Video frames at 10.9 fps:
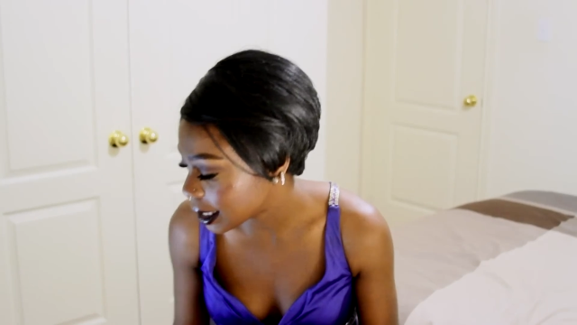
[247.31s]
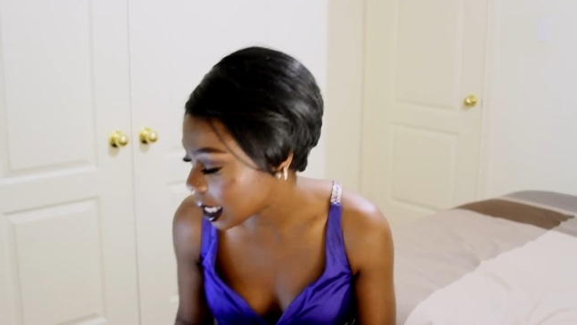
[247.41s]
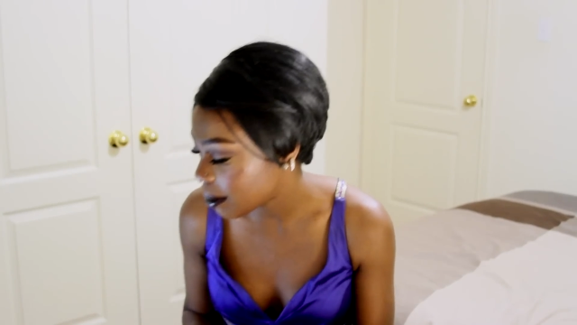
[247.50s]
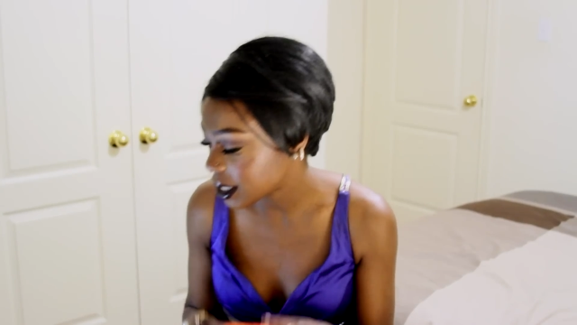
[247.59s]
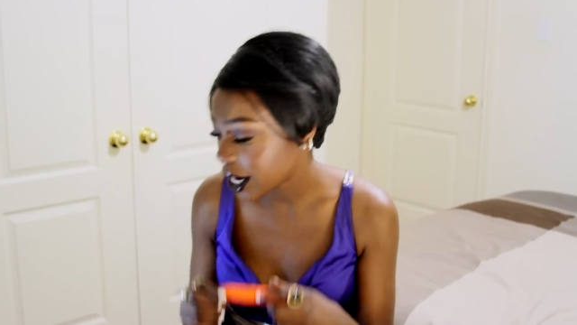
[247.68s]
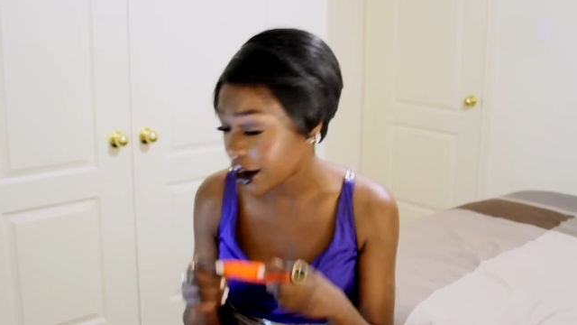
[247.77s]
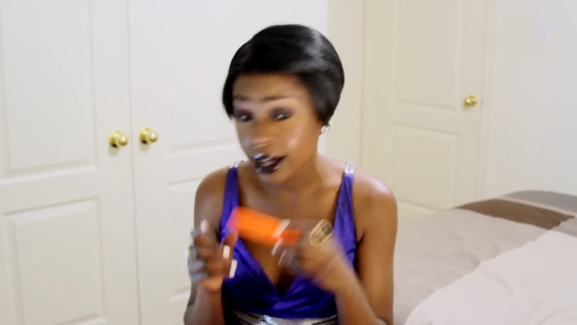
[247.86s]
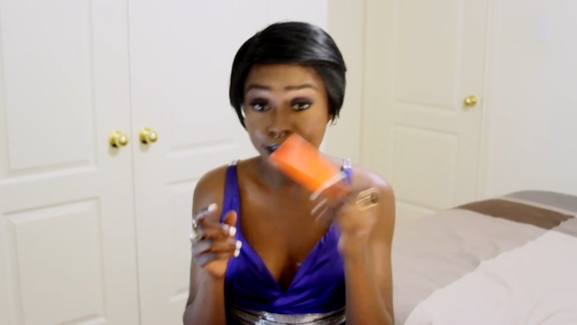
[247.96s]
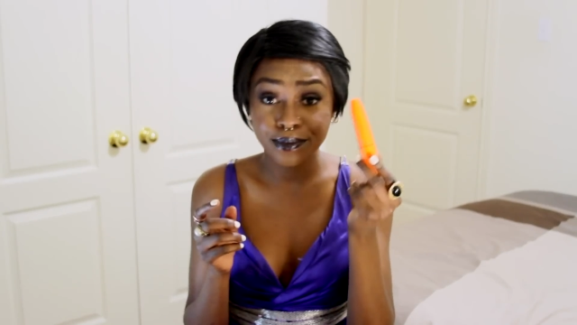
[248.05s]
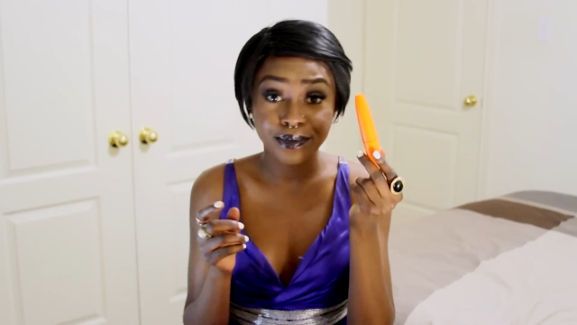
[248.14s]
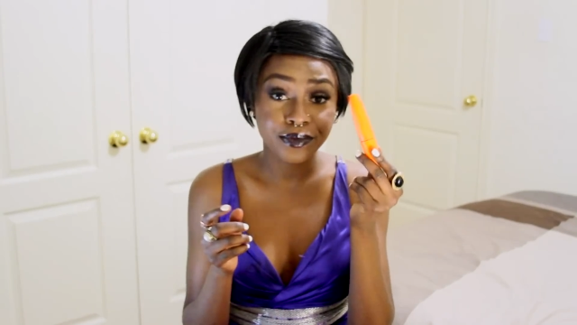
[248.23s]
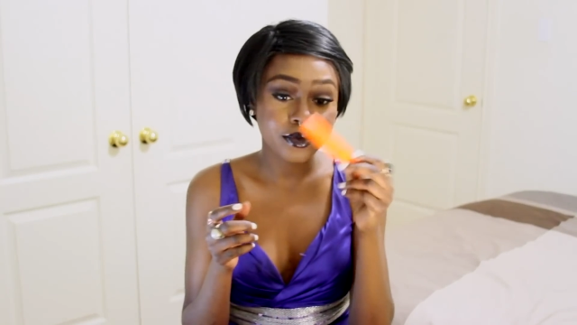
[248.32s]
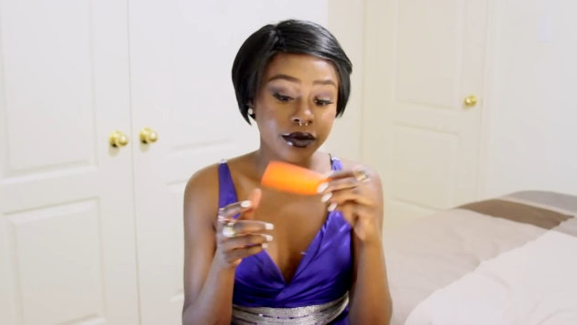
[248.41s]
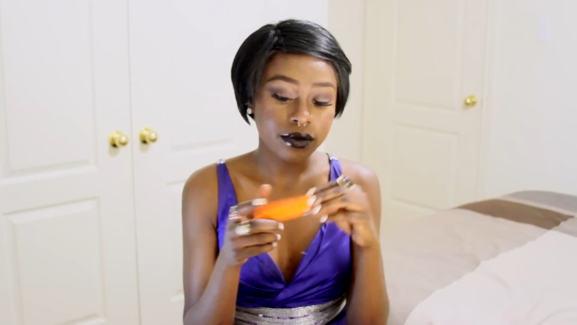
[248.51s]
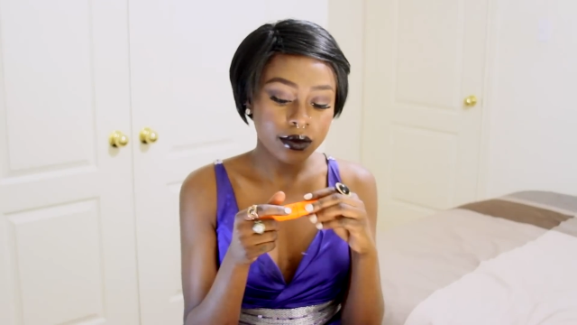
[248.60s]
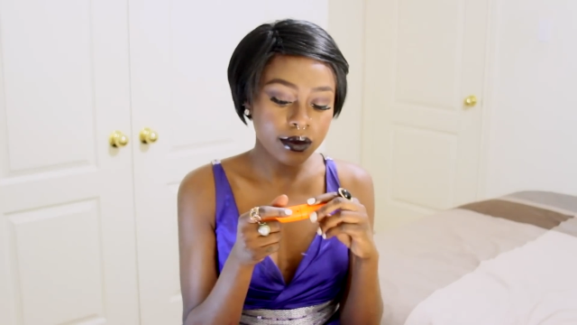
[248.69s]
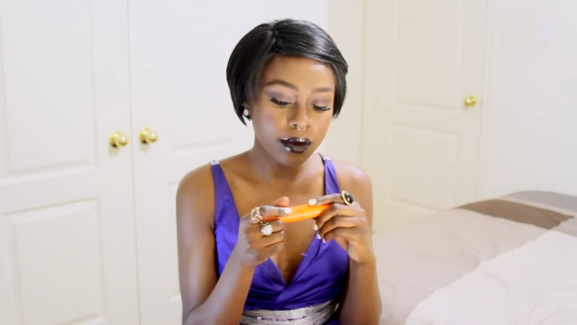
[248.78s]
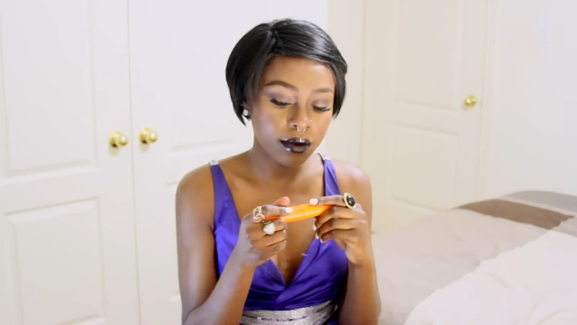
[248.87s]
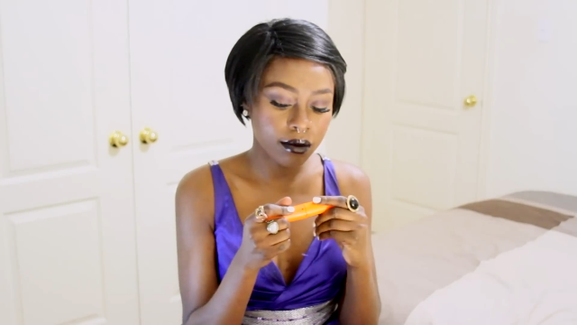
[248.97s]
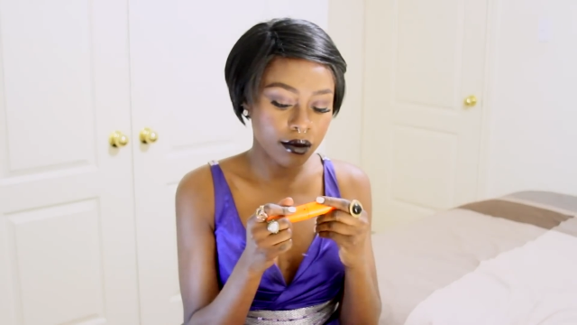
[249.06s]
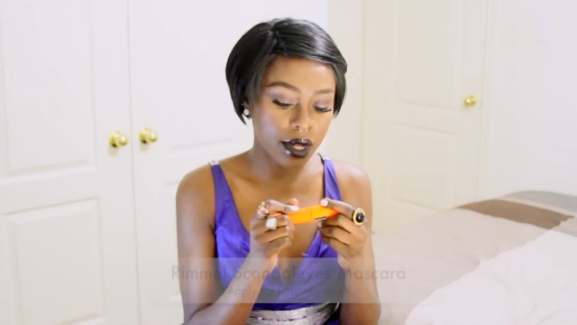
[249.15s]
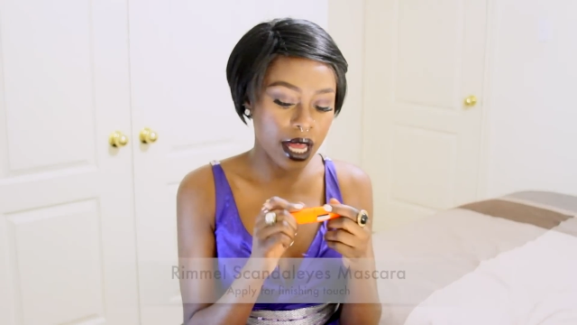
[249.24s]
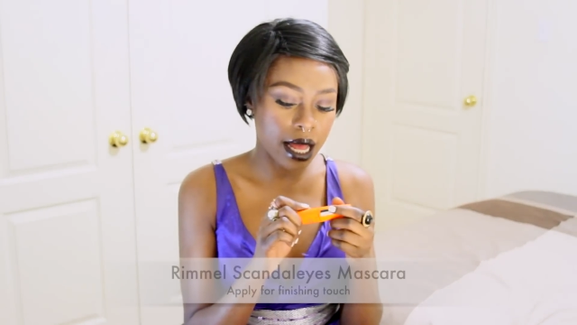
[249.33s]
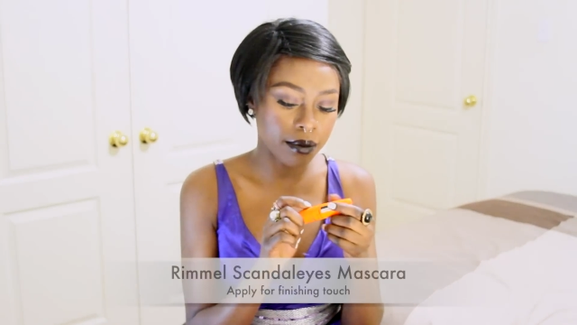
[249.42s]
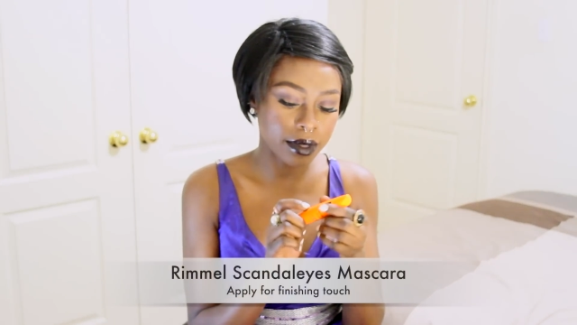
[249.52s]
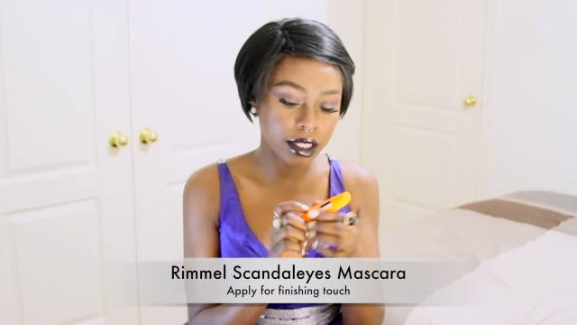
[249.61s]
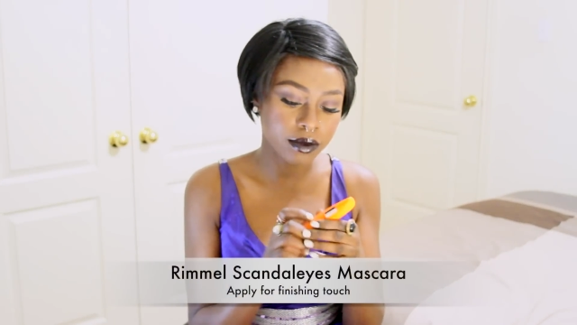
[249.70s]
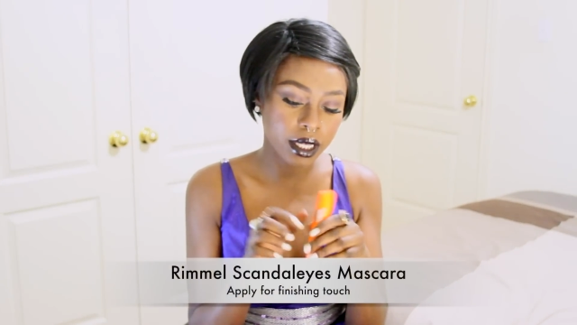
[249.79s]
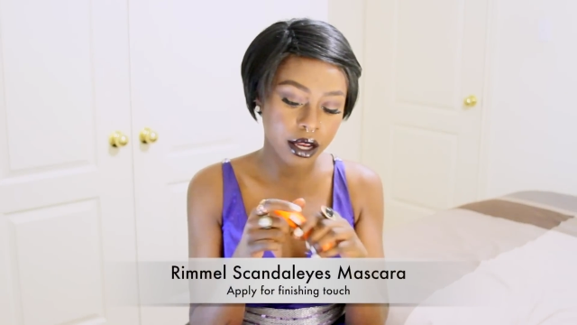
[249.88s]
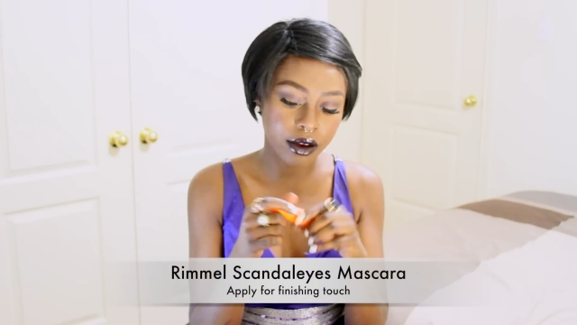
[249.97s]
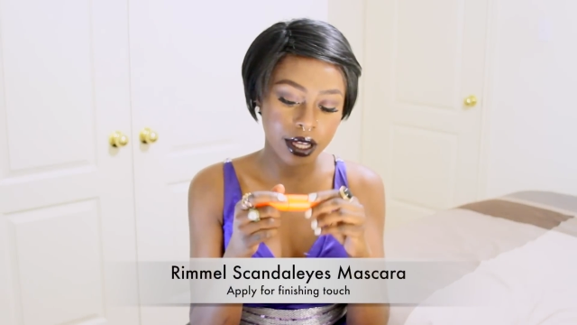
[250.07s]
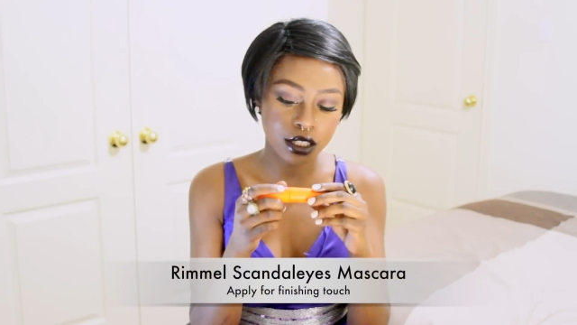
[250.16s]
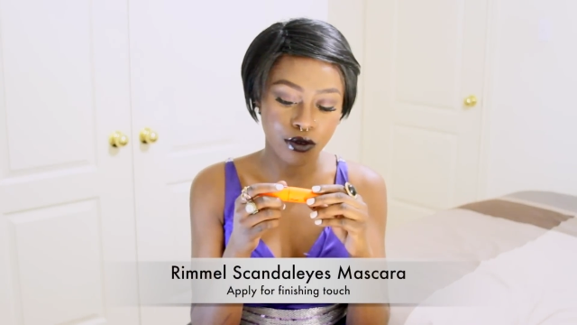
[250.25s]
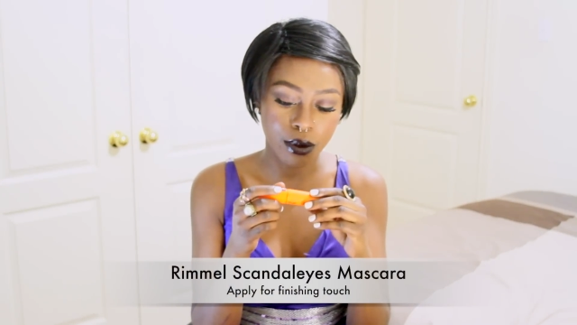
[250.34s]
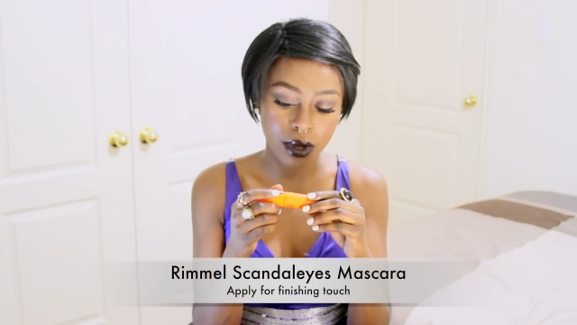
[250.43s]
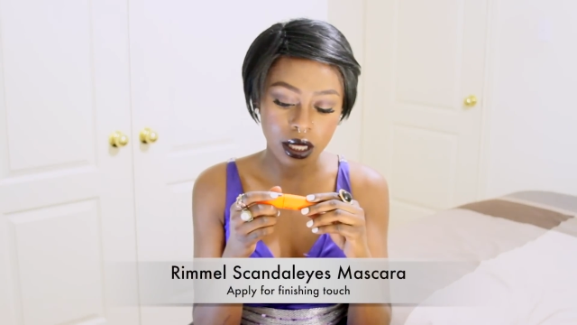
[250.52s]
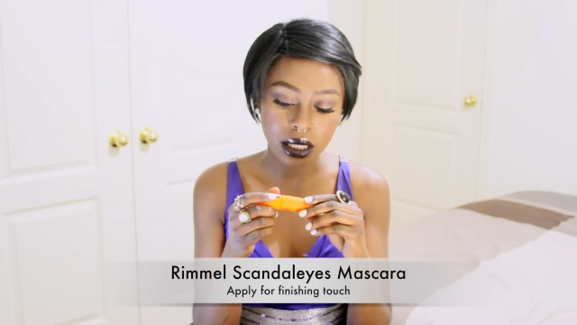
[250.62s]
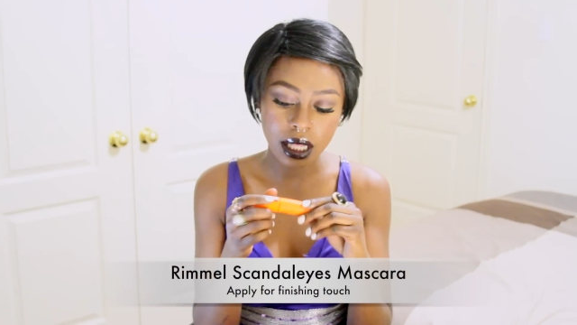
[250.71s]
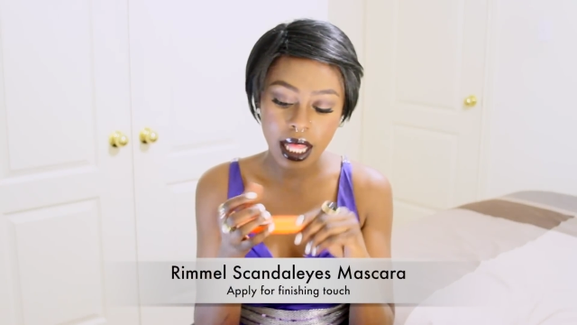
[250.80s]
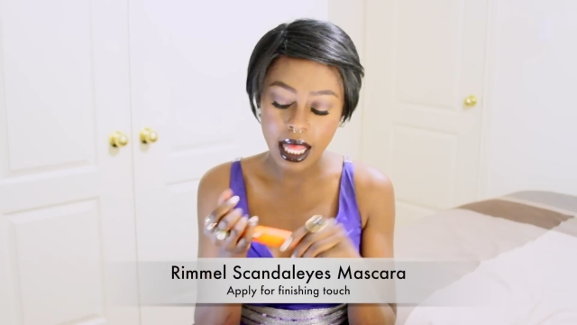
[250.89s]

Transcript: And mascara. Um, this one here is Rimmel.